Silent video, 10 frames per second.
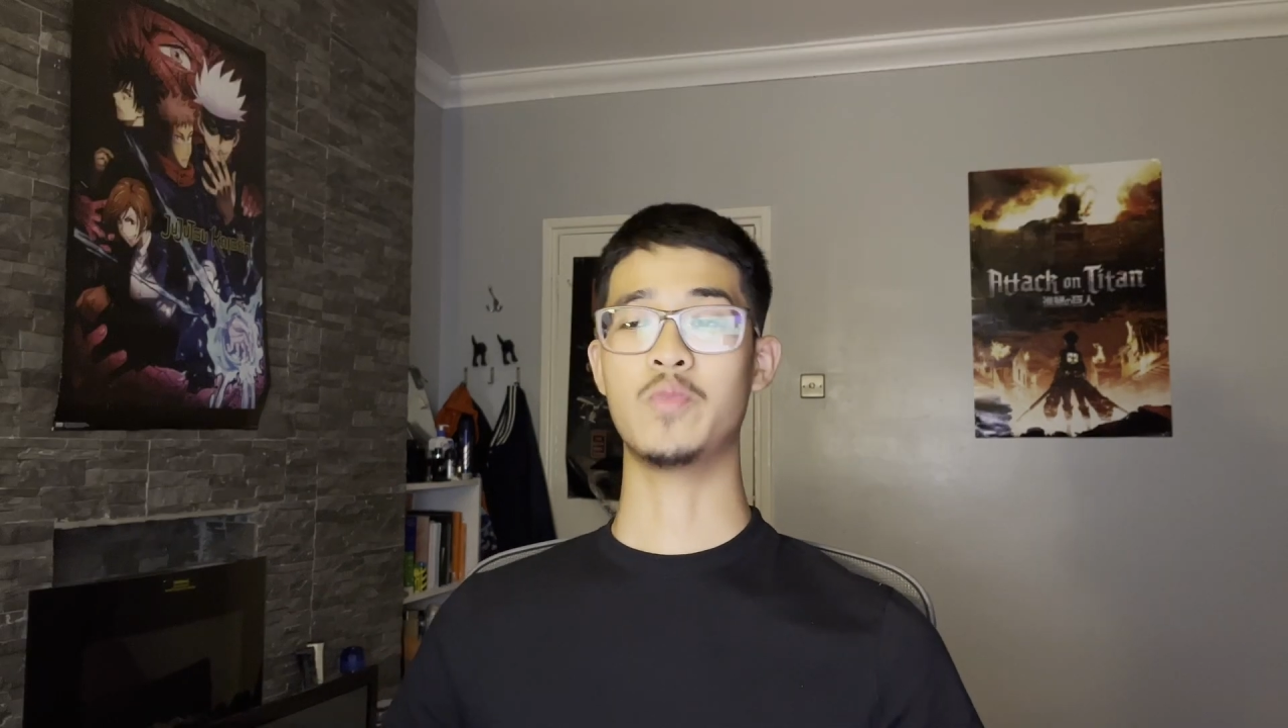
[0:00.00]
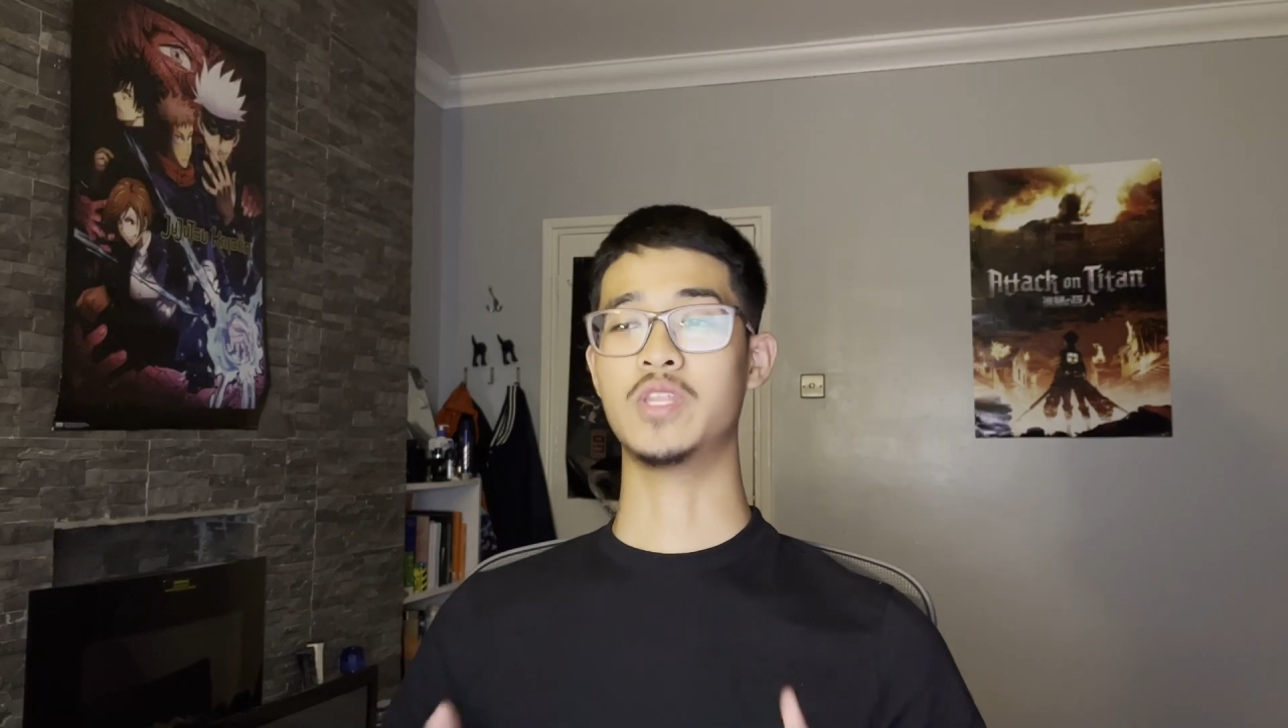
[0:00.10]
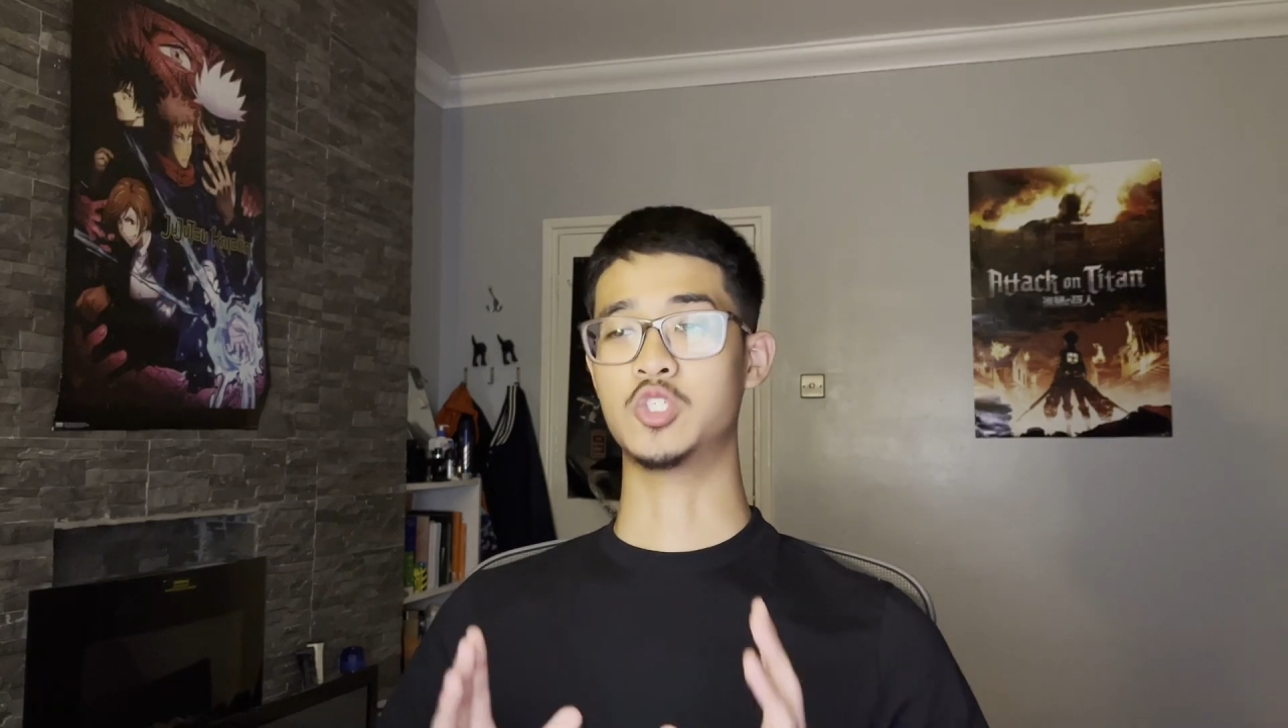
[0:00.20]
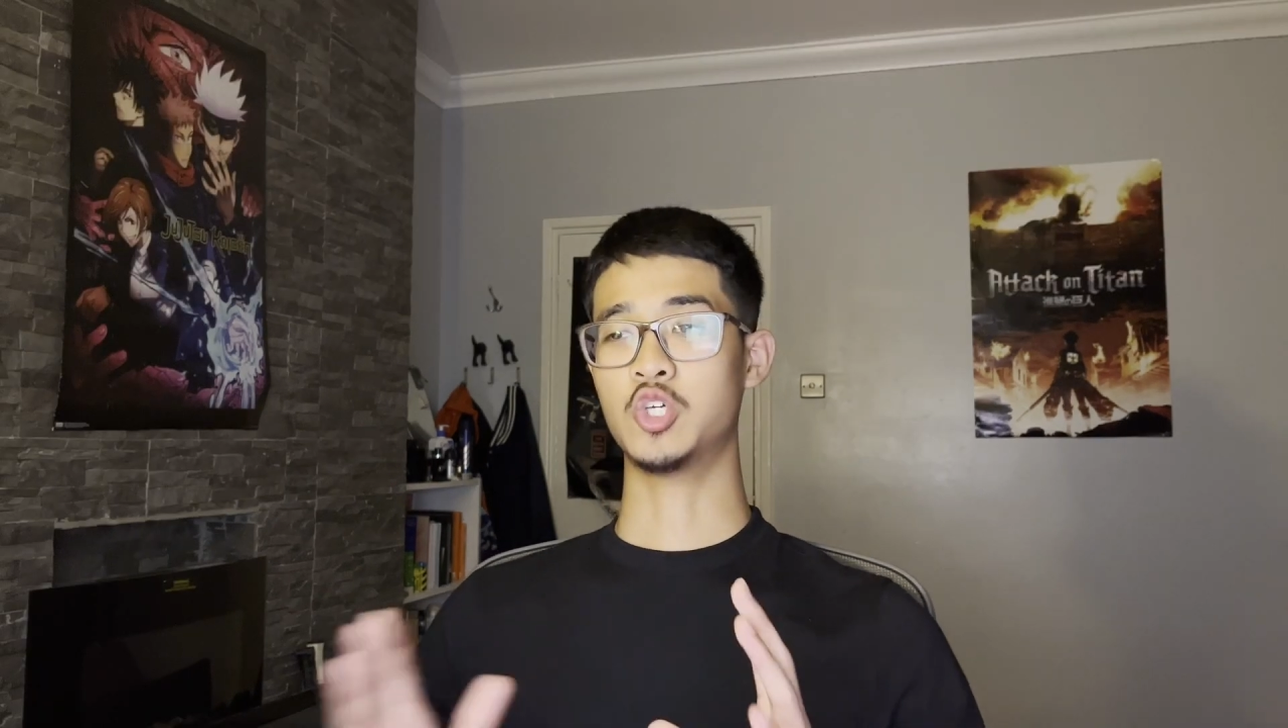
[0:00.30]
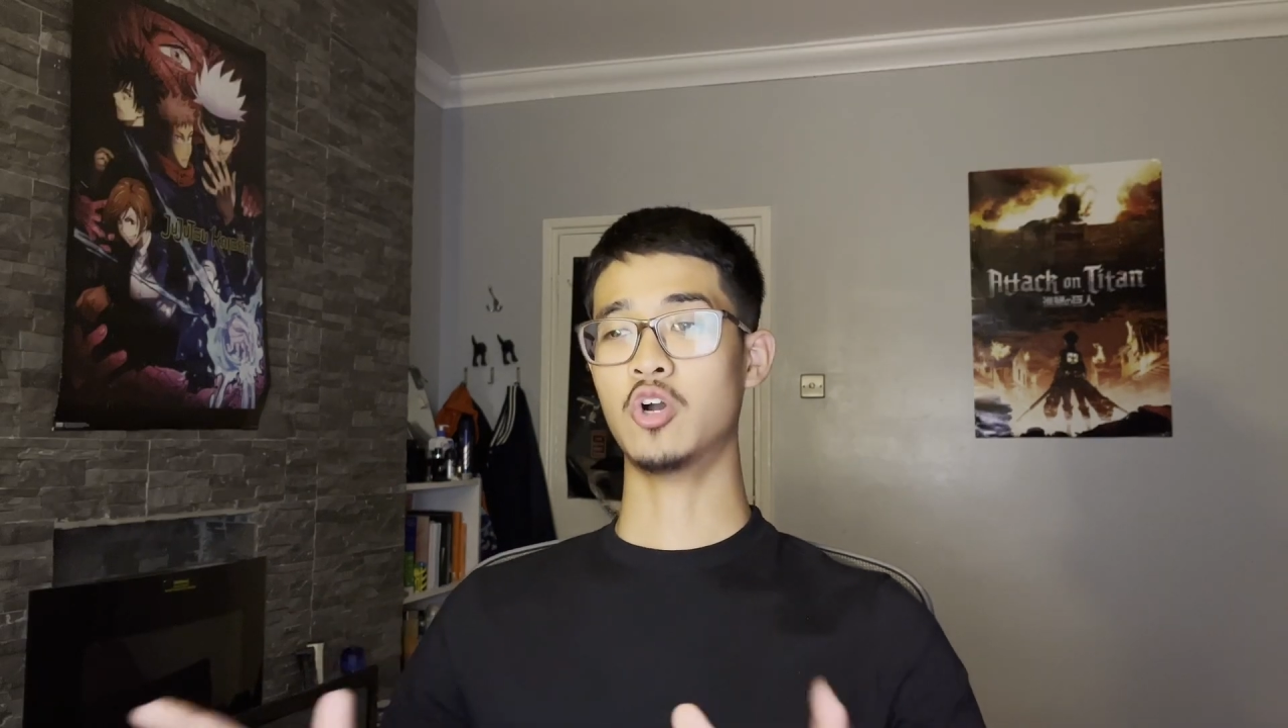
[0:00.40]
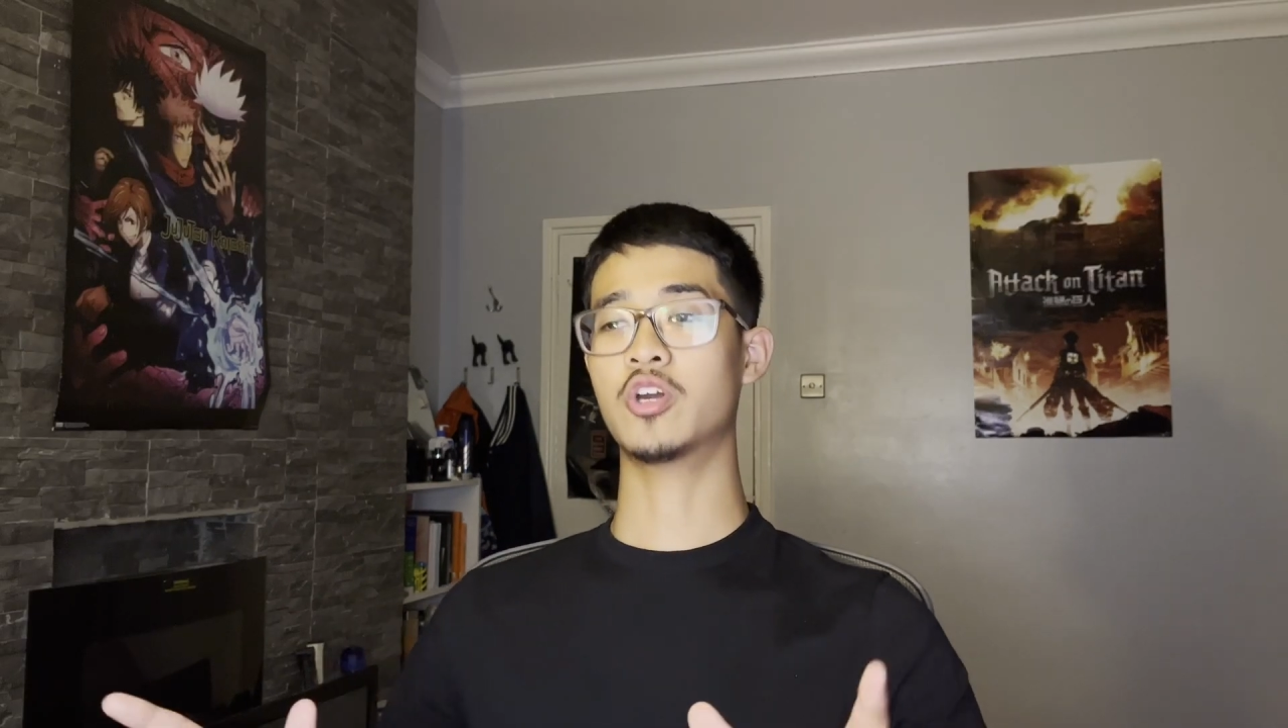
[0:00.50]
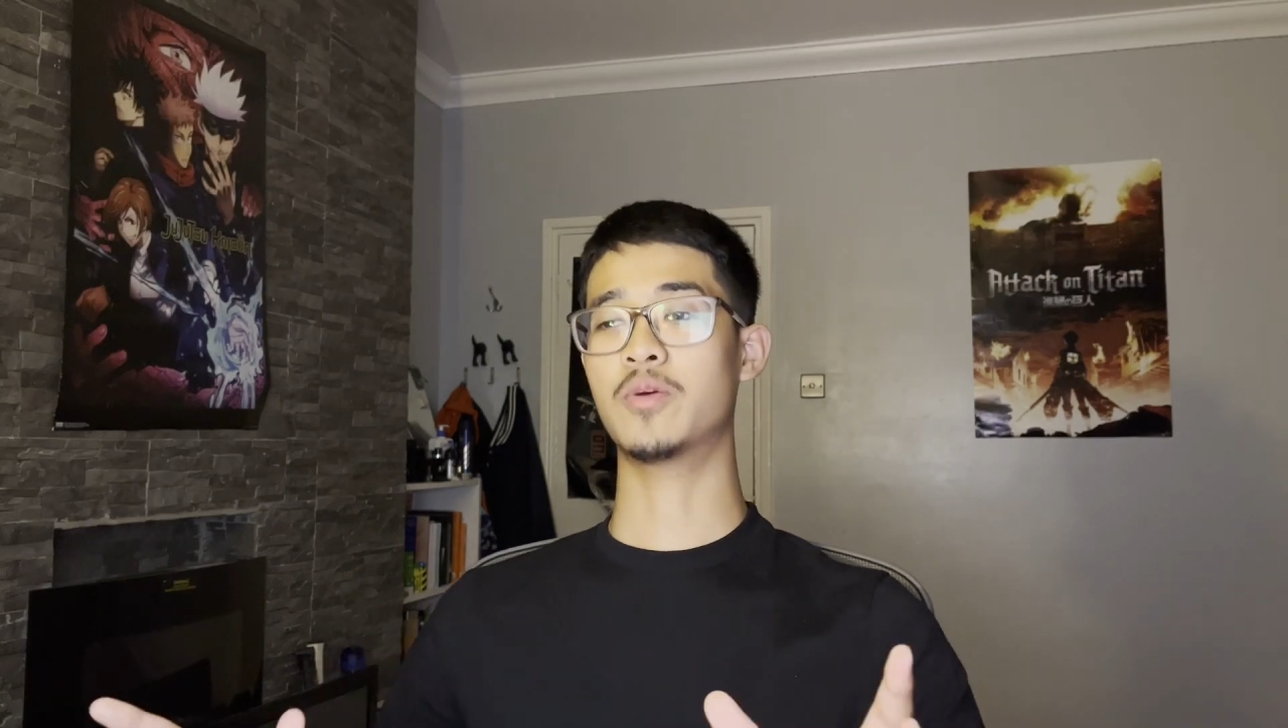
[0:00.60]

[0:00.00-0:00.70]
with the shotgun